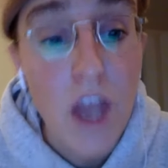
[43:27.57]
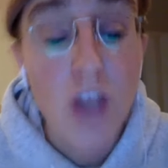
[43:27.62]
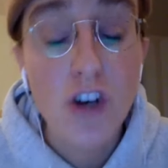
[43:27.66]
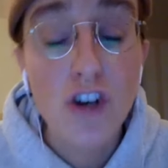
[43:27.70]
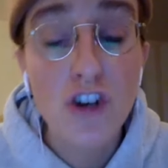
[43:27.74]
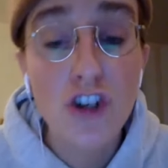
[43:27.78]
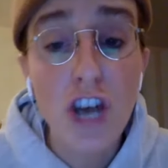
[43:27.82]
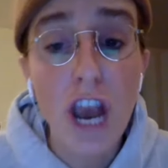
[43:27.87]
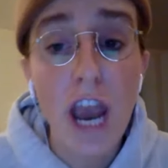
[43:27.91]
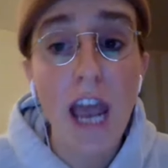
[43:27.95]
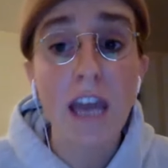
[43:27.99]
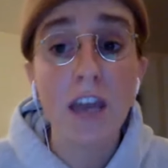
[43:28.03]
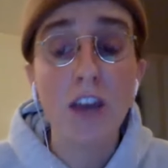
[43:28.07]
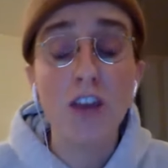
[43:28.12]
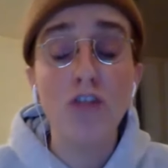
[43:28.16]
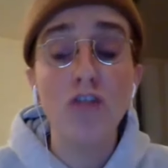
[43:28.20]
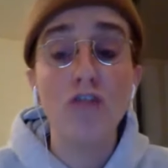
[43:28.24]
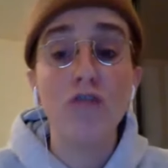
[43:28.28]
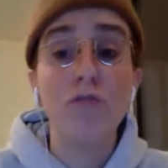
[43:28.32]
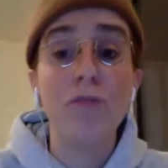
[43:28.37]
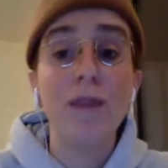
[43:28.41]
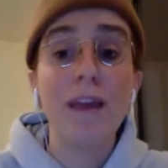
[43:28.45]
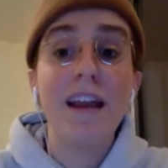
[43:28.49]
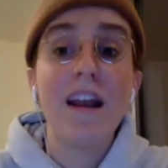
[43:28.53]
Jake, you've
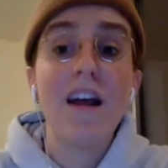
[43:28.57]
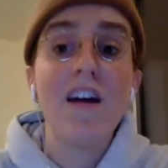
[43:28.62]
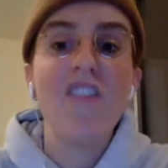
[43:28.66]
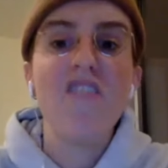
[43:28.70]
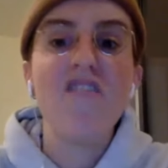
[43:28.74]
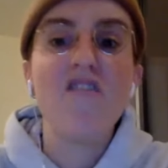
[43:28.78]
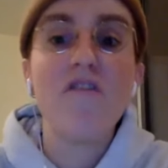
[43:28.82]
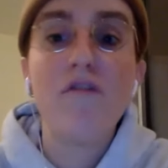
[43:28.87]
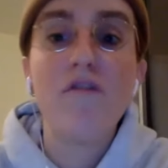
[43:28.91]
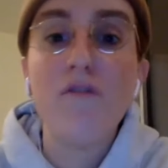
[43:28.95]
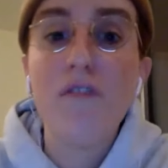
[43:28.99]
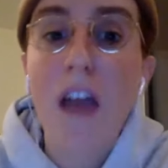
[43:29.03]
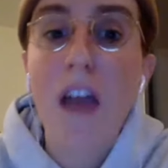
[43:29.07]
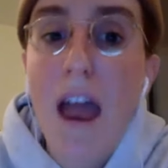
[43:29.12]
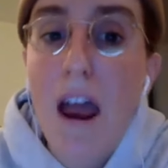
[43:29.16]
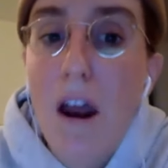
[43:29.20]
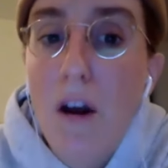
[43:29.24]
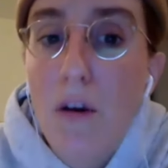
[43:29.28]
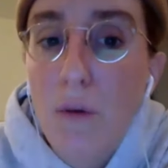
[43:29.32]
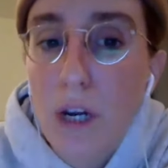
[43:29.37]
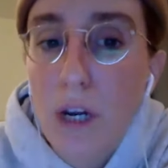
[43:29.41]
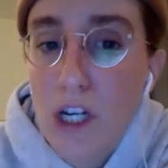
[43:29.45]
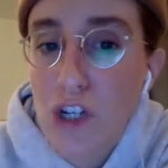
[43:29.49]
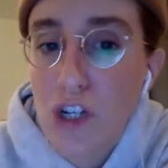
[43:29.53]
made a
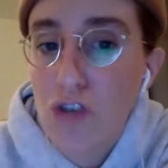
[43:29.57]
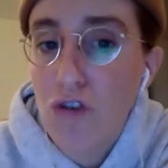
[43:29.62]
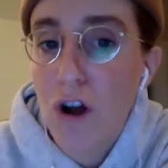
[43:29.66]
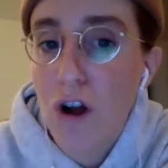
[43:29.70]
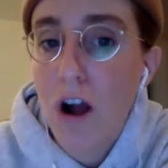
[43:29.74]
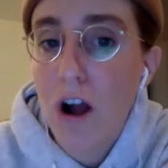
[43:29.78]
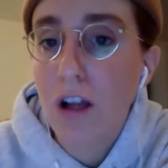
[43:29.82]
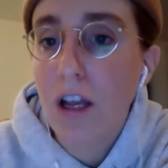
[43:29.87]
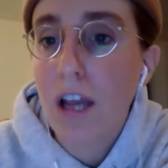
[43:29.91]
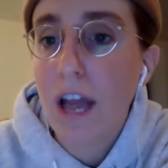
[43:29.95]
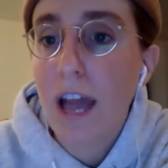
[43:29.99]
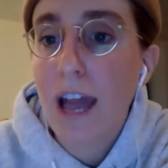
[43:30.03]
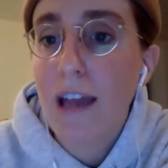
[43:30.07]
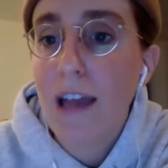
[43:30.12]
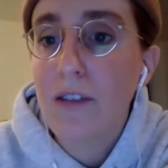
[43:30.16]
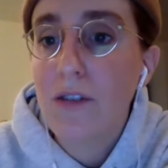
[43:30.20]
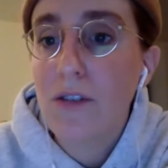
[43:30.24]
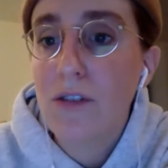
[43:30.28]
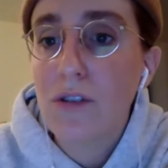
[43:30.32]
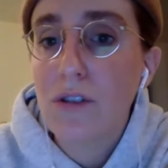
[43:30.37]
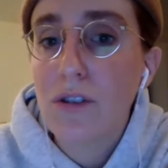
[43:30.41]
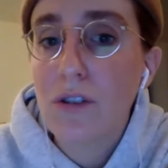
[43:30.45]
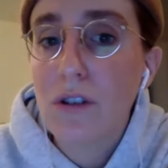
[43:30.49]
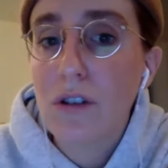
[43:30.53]
very strong
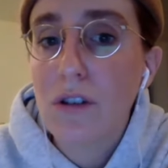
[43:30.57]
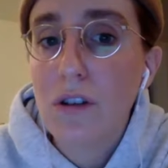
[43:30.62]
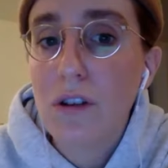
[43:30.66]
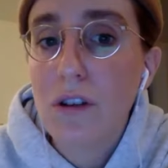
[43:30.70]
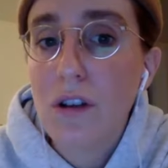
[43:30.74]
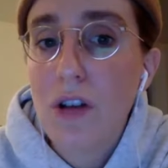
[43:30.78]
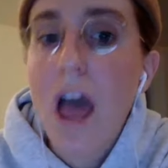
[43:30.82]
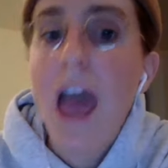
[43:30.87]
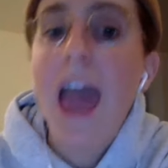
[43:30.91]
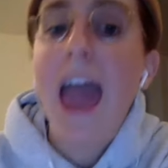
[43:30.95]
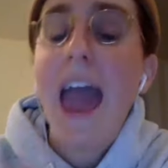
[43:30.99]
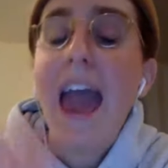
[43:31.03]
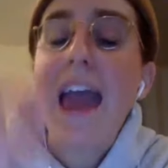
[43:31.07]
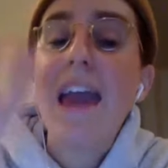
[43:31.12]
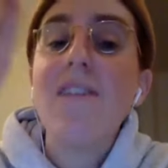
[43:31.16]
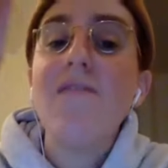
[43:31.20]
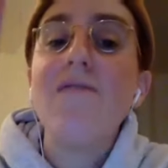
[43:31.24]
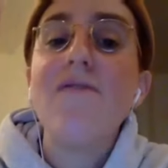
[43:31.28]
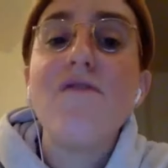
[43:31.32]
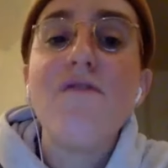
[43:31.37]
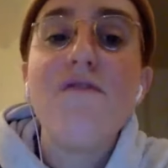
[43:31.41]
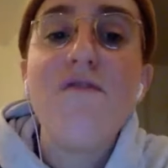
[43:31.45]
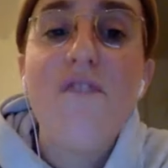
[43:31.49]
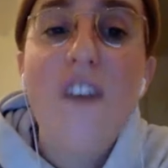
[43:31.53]
case,
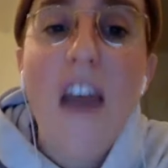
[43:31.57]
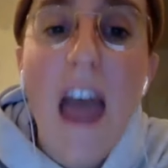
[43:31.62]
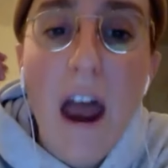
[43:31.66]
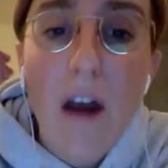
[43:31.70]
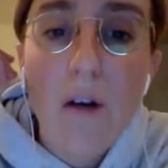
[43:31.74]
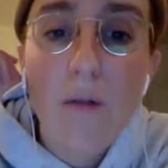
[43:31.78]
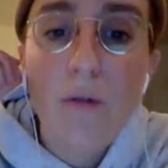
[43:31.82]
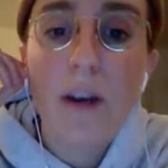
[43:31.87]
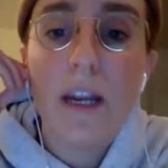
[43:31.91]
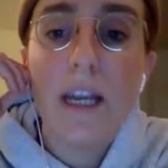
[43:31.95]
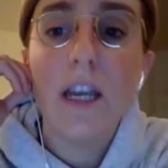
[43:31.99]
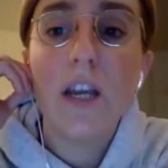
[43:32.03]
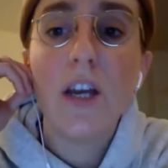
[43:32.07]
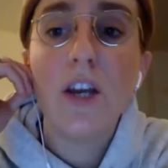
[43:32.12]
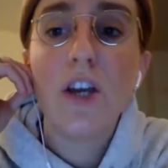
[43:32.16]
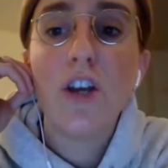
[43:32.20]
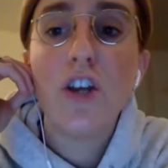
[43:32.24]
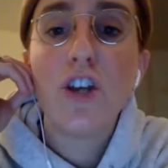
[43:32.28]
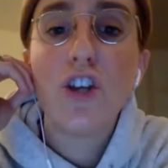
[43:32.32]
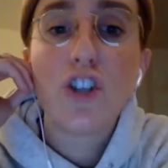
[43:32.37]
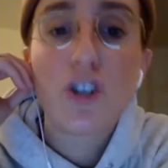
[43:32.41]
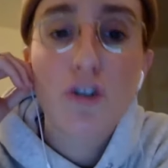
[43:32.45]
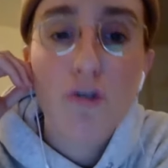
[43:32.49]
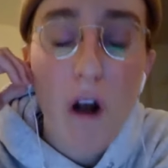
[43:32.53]
a very
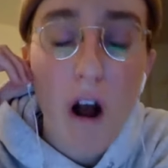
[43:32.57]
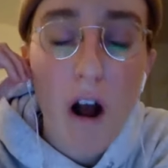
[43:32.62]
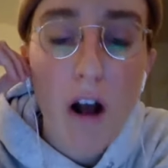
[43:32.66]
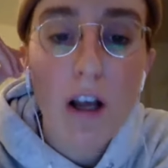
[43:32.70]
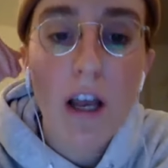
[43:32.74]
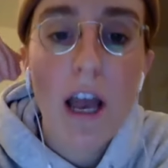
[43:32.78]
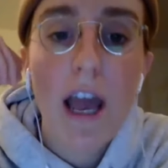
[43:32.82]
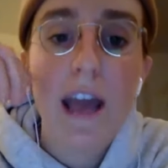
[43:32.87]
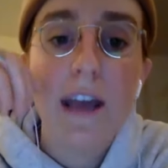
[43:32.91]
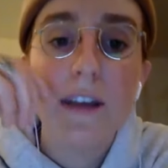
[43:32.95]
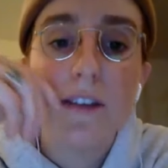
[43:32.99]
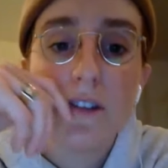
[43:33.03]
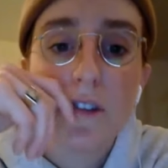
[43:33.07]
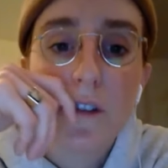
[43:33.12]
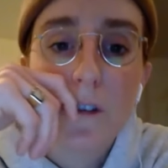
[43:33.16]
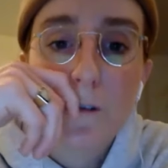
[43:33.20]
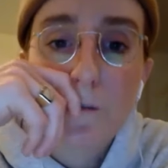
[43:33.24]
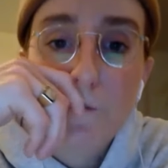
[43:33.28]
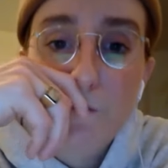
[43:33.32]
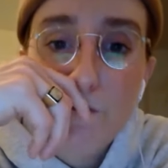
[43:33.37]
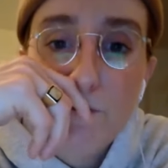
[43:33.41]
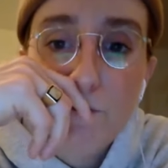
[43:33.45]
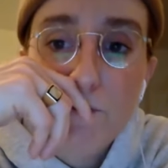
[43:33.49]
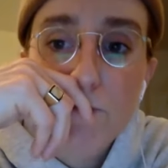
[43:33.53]
strong case.
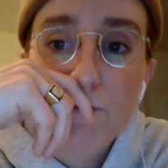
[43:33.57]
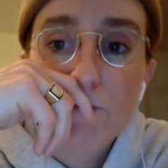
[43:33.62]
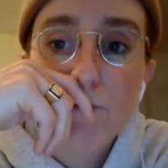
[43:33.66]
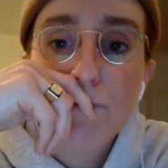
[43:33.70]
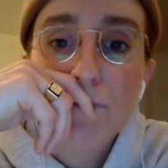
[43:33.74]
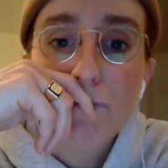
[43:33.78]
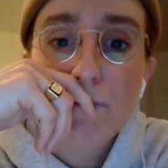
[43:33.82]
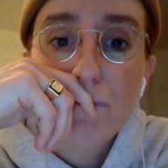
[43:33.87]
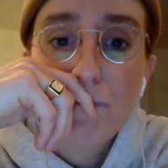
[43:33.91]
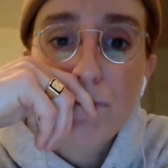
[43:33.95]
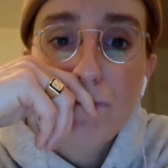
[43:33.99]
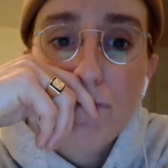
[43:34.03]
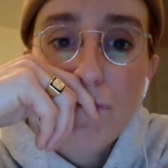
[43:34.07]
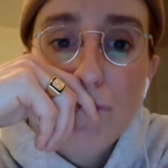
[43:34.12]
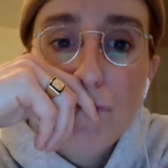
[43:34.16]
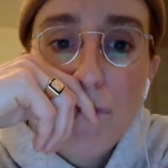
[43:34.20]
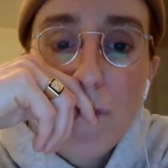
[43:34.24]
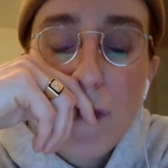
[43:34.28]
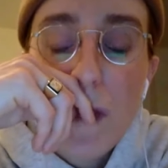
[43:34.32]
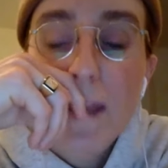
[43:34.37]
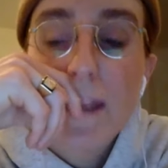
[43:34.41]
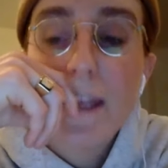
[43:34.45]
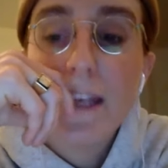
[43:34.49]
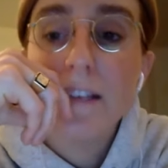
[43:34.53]

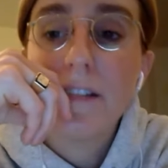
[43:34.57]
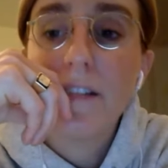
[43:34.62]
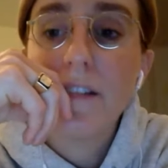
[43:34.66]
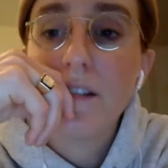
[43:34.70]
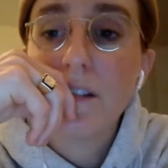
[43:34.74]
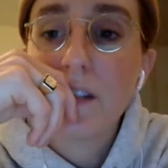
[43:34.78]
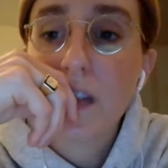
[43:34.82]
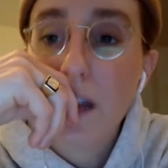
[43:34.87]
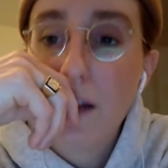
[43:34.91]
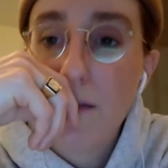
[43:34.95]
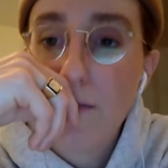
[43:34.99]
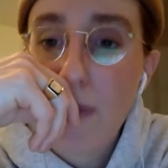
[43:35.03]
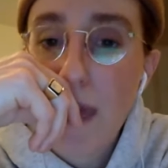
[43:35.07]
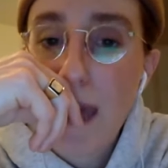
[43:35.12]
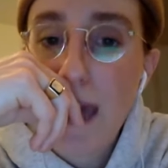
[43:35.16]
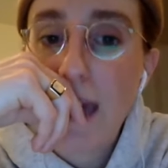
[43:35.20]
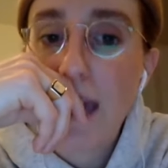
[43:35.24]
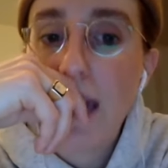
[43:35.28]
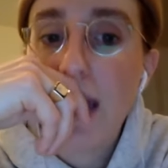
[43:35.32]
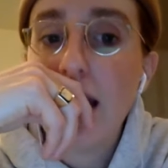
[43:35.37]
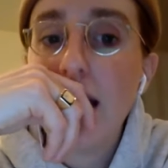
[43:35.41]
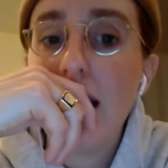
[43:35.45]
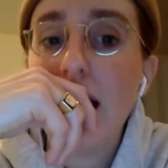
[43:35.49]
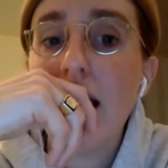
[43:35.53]
This is going to make
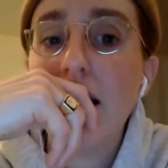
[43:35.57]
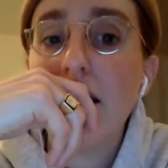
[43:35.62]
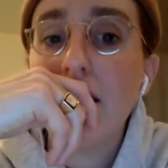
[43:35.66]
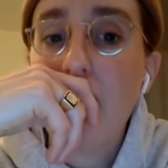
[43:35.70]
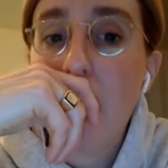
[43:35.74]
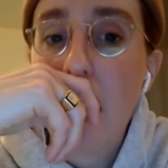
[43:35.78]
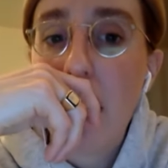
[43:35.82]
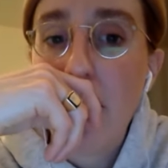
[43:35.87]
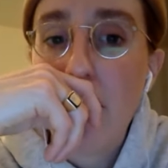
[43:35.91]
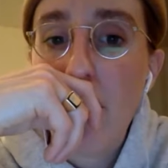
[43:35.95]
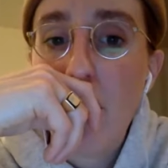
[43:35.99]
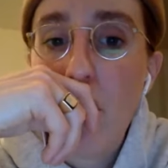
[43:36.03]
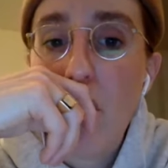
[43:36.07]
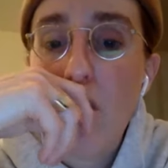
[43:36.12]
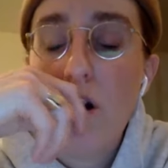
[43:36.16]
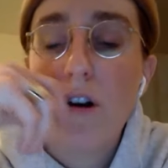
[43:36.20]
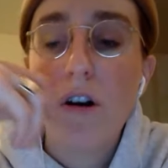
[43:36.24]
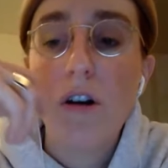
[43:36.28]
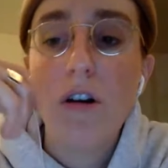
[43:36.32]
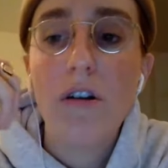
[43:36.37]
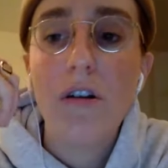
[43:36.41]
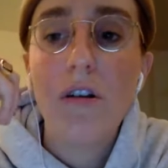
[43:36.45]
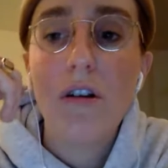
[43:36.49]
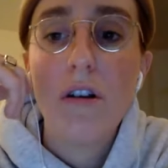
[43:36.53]
it a lot
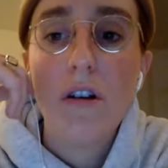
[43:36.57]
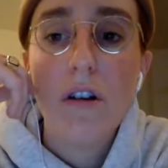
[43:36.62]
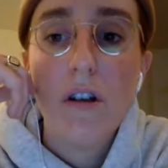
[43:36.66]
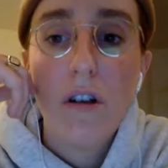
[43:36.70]
harder.